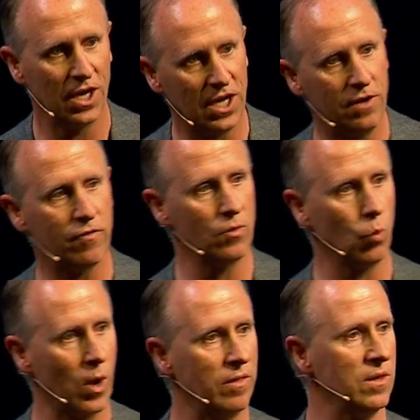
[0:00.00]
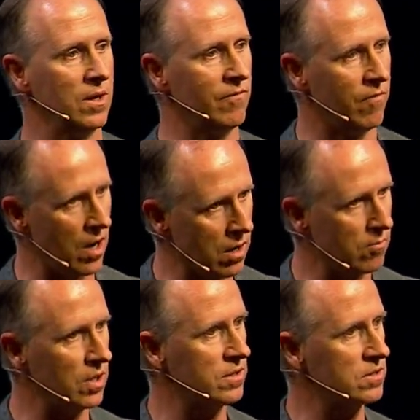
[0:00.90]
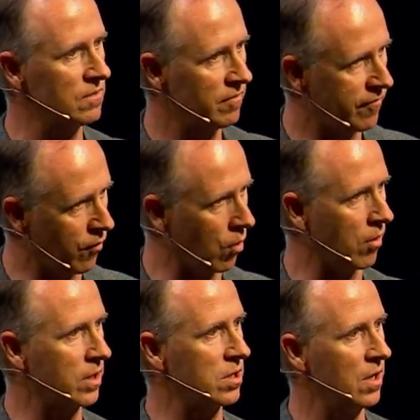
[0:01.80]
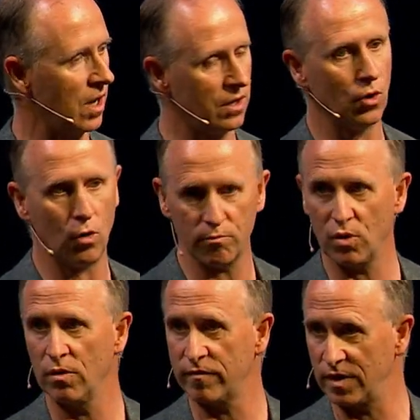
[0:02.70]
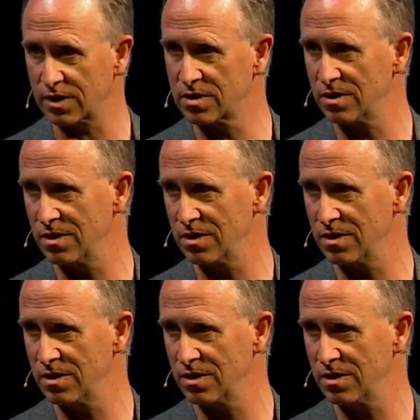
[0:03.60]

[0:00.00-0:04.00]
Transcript: even when the environments for it are not perfect.